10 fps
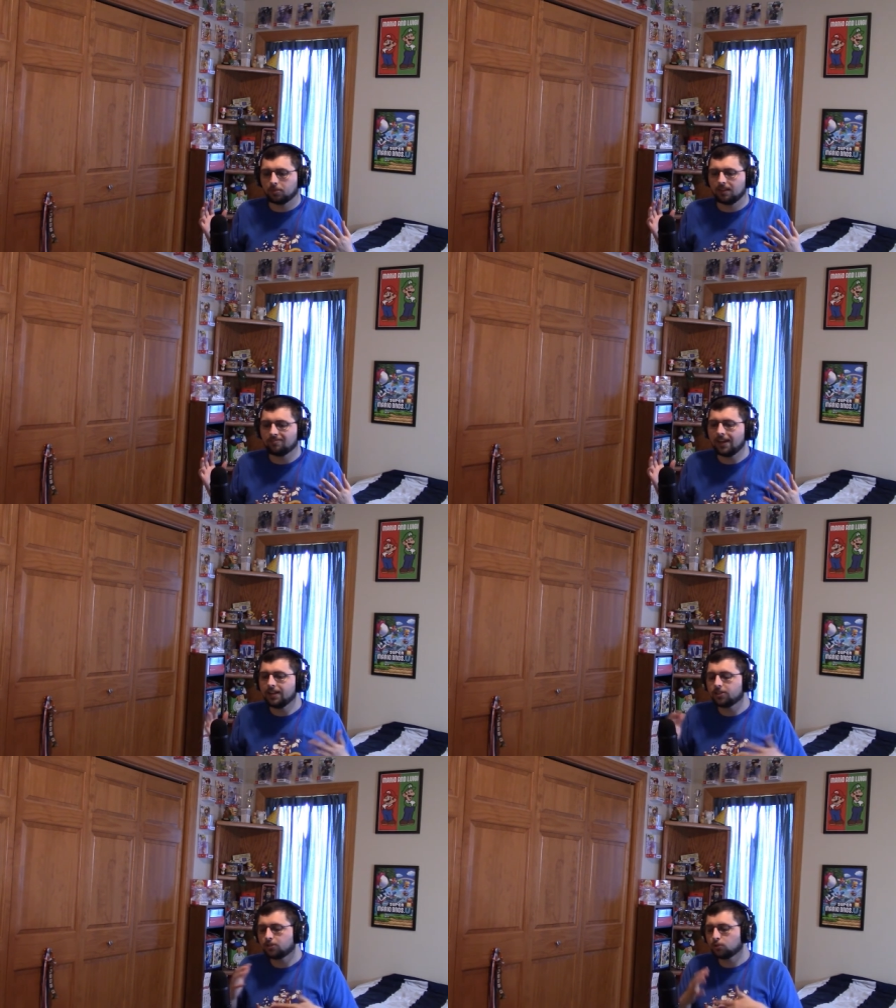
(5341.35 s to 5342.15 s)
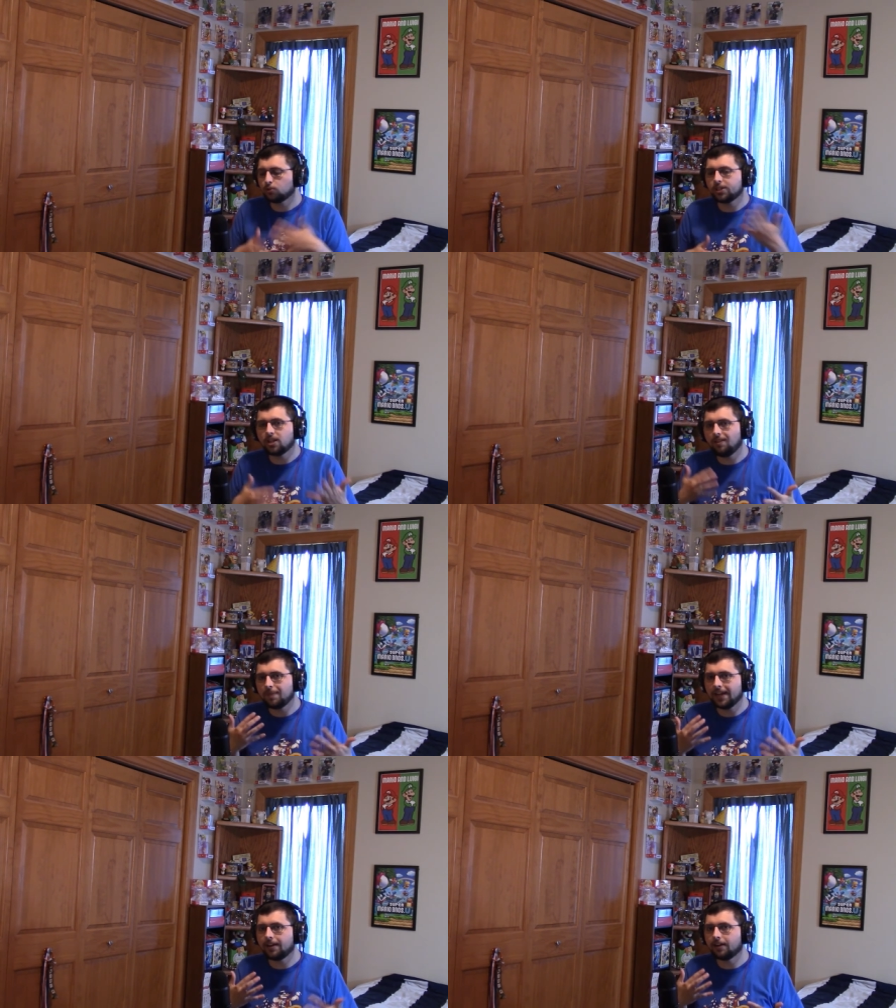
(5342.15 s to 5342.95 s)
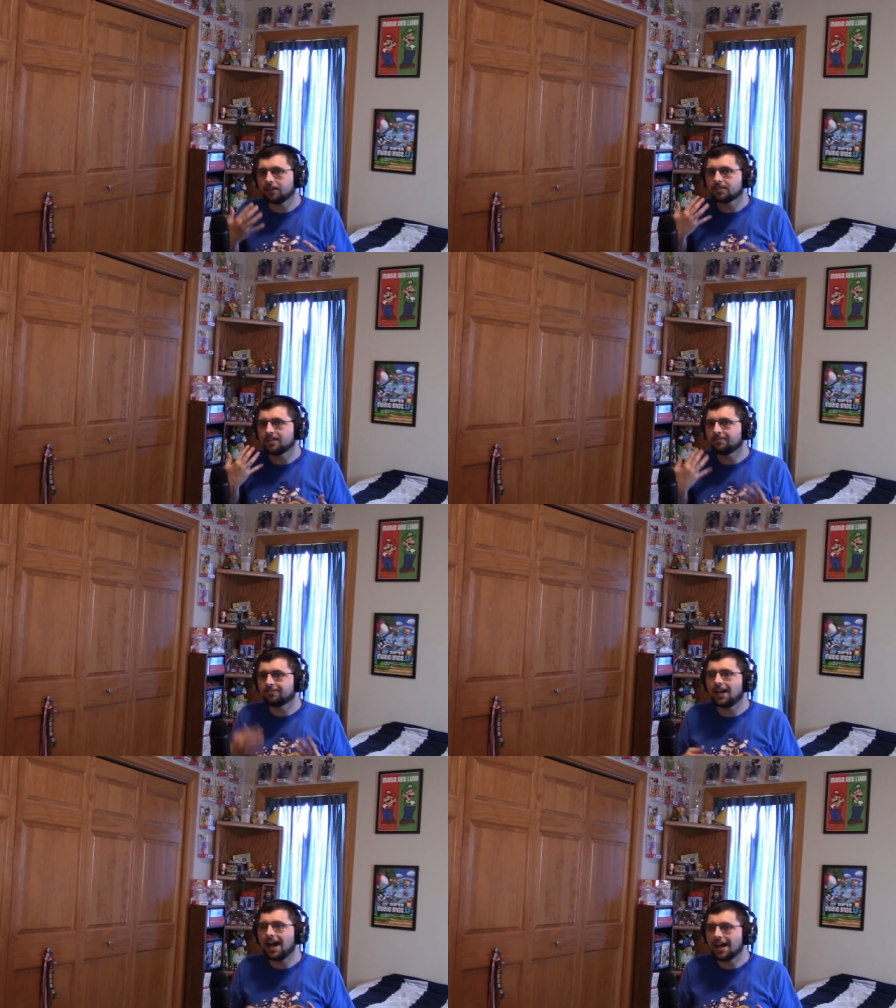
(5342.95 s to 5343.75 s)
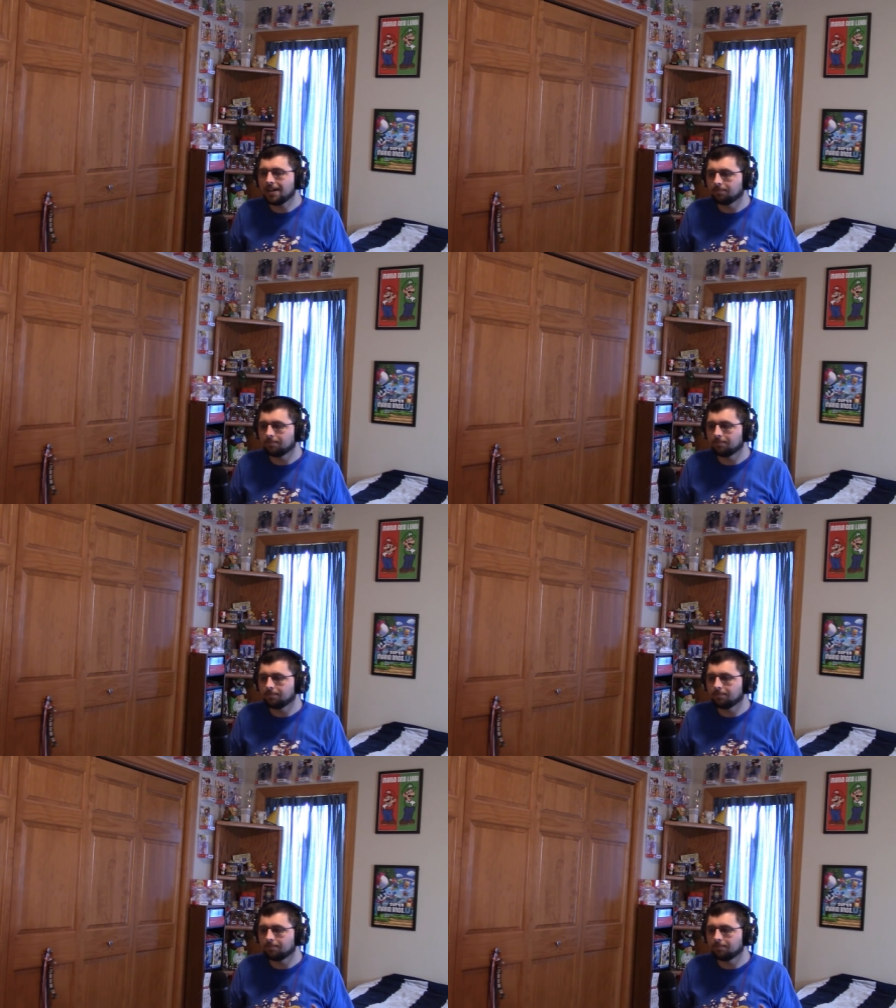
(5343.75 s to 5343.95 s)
if I can just switch all of my characters on the fly